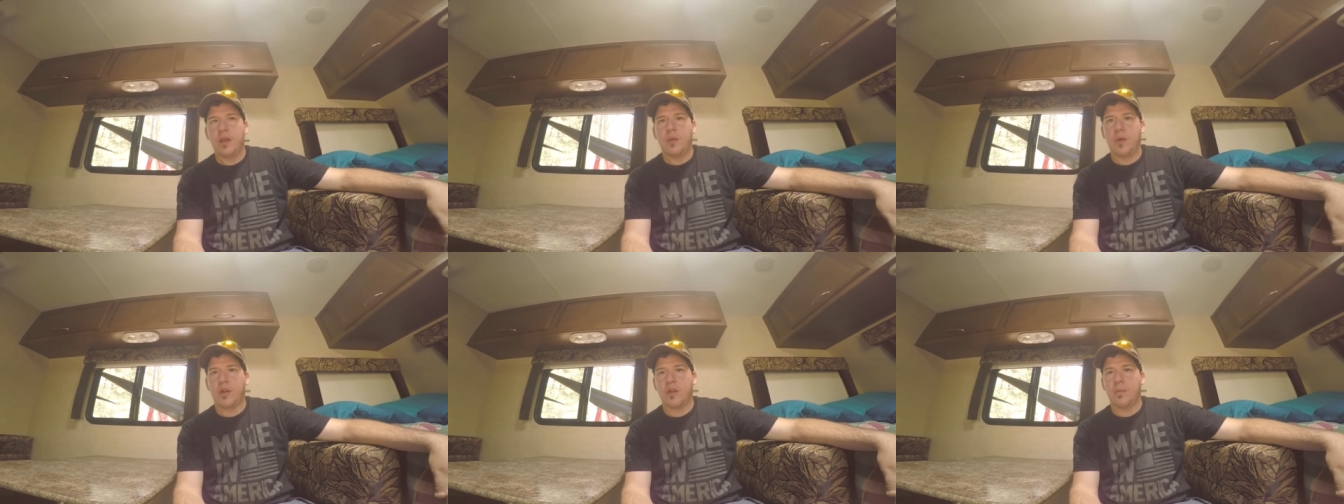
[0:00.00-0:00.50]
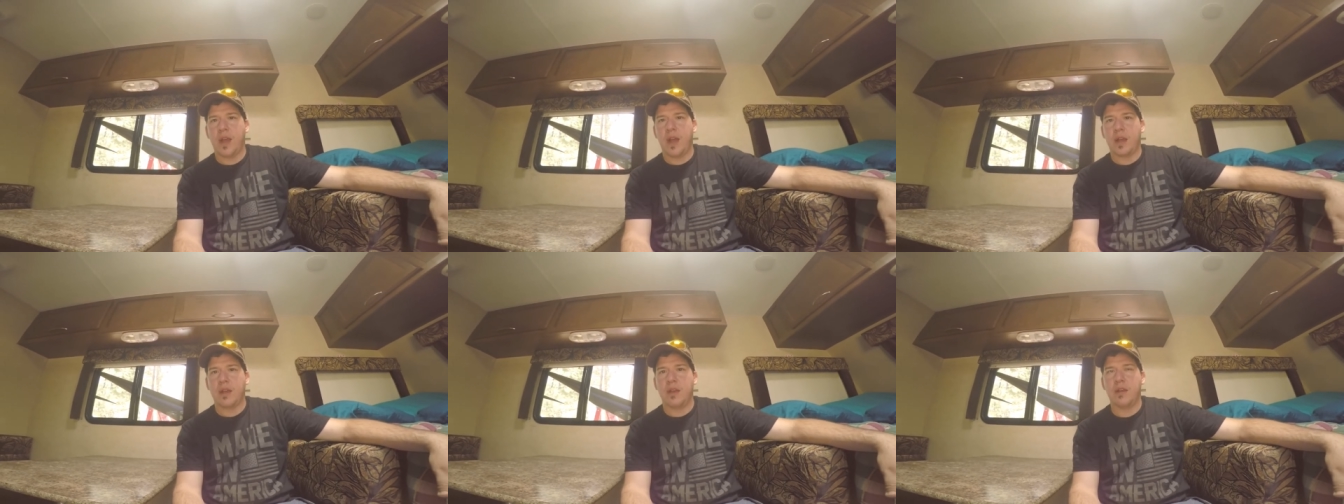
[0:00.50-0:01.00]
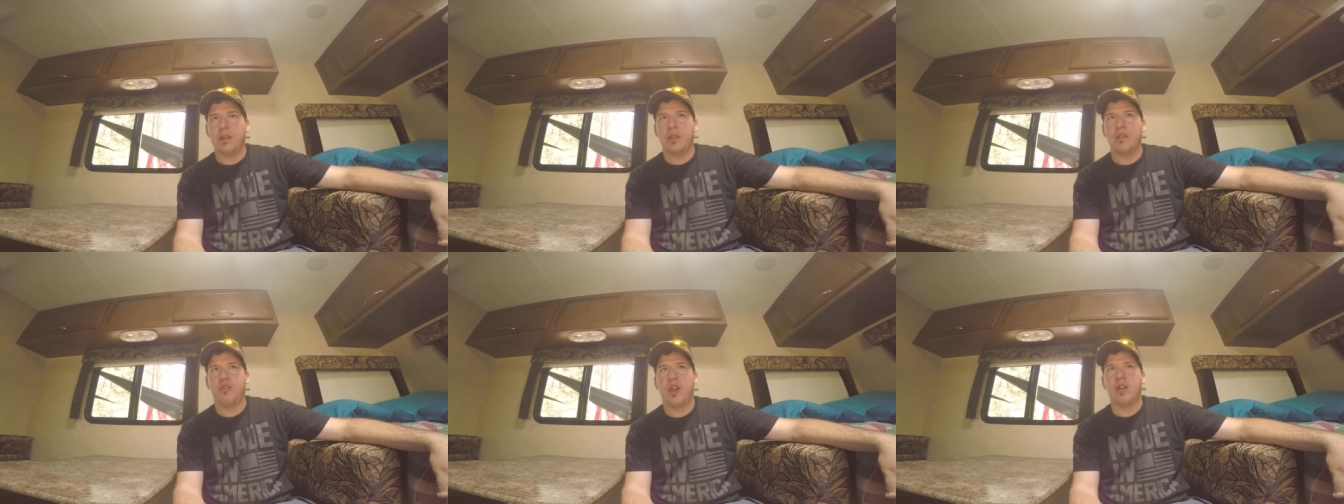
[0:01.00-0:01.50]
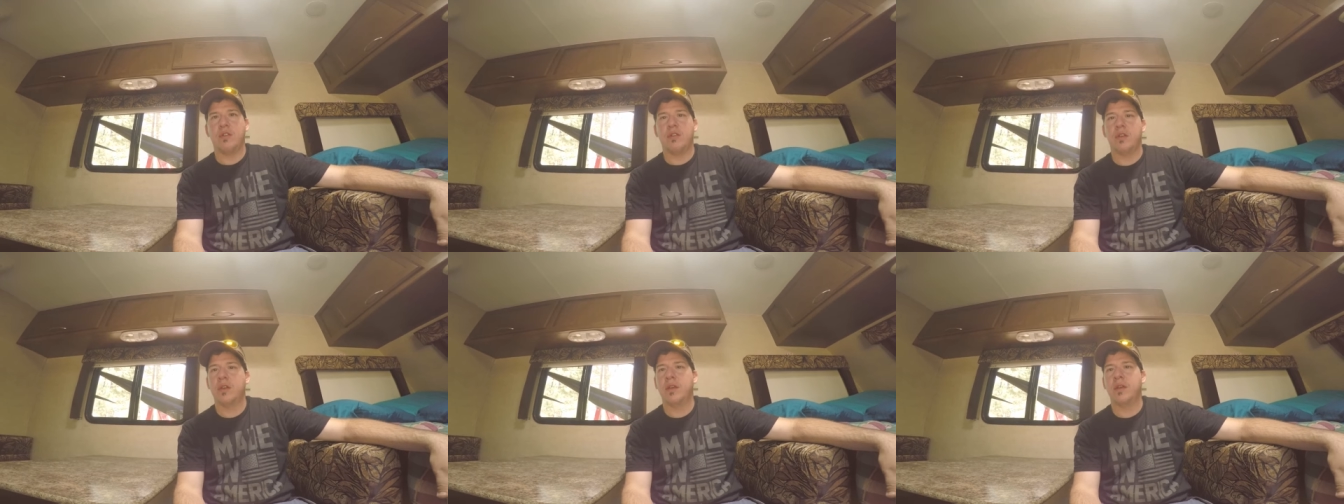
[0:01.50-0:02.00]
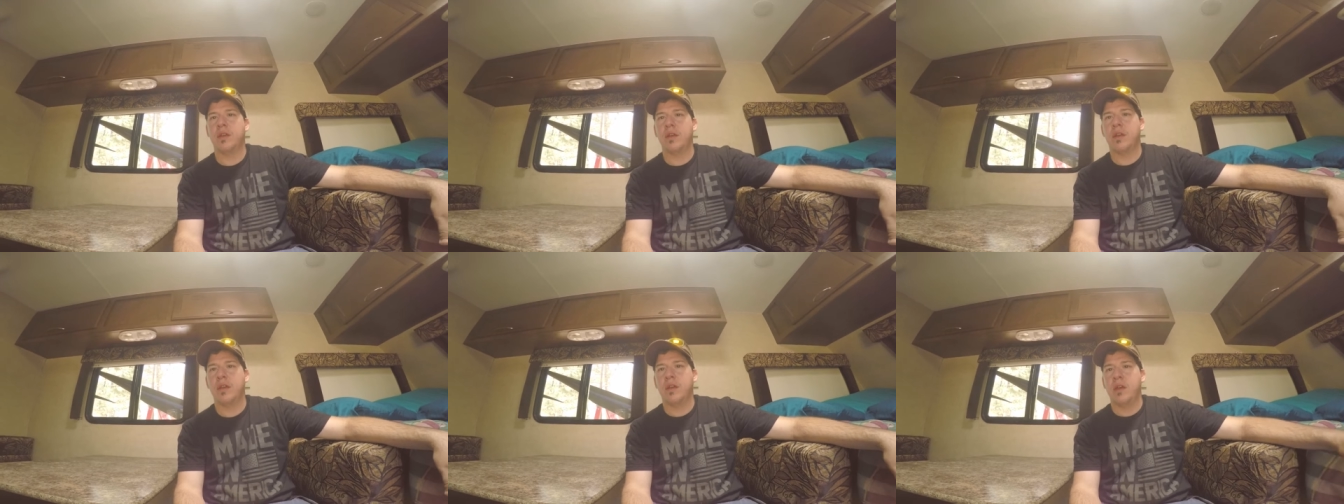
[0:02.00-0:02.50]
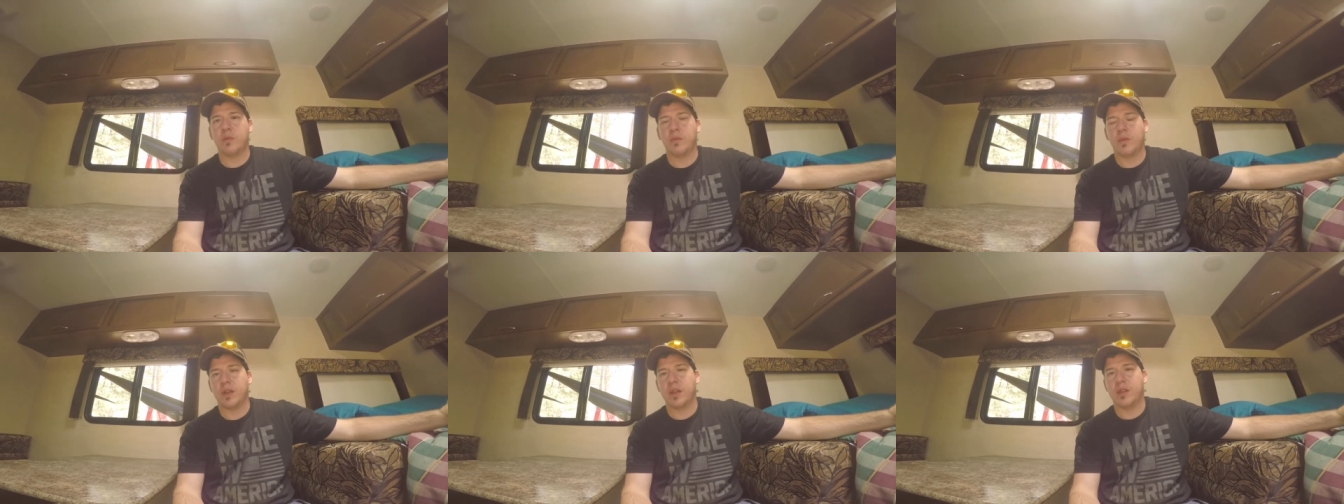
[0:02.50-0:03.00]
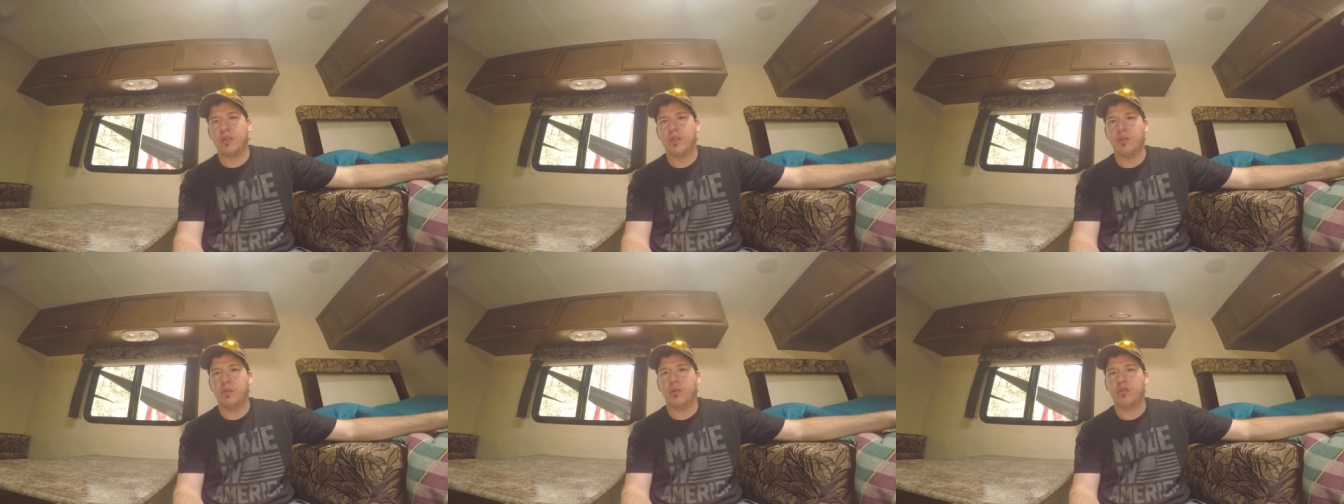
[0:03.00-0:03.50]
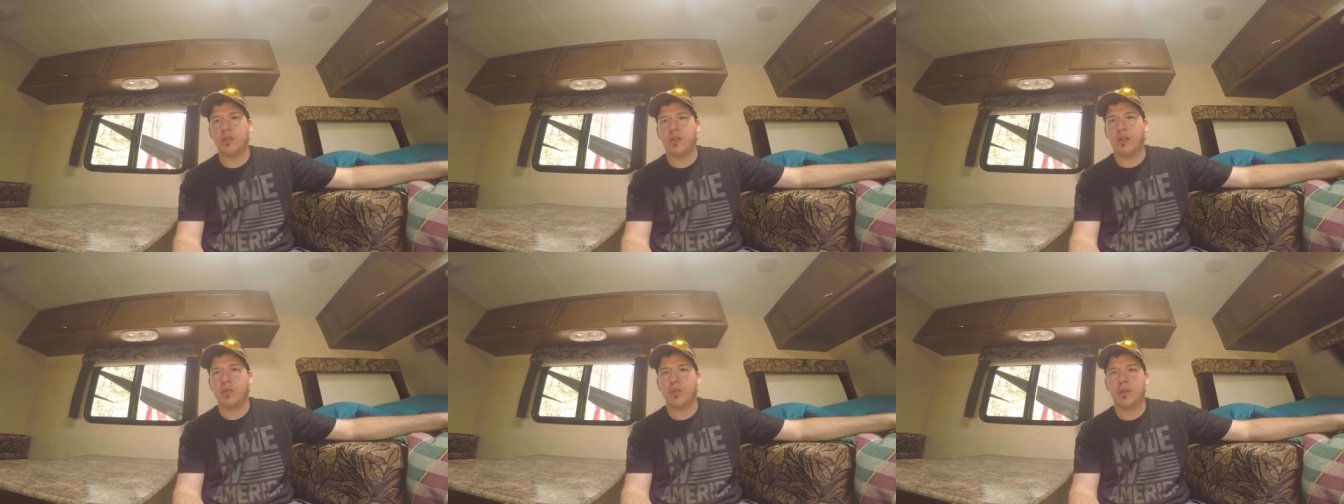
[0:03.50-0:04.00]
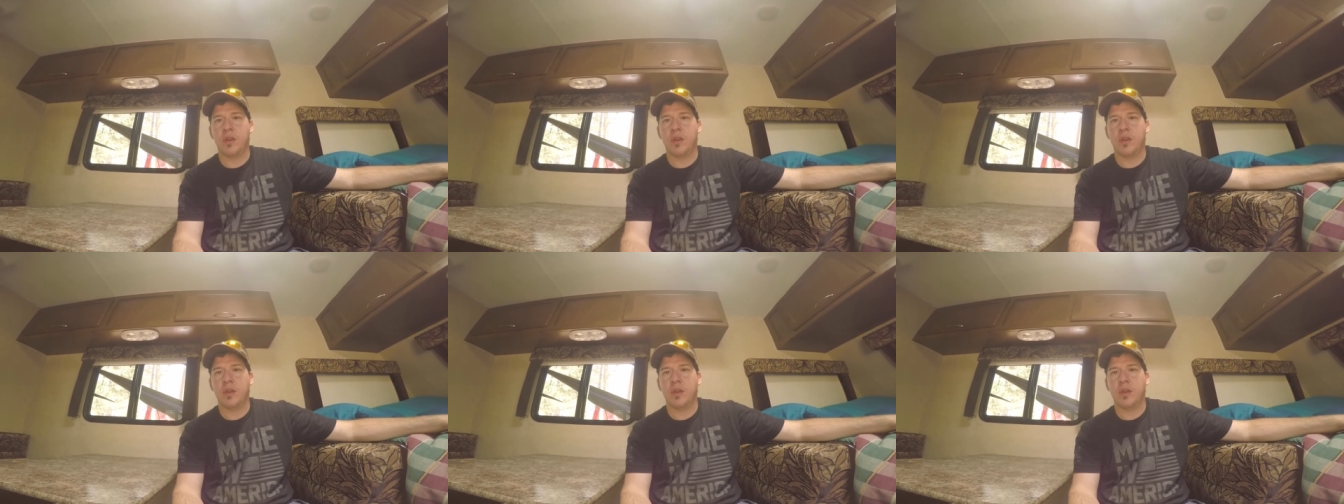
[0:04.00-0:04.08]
welcome back to the channel. Wanted to show you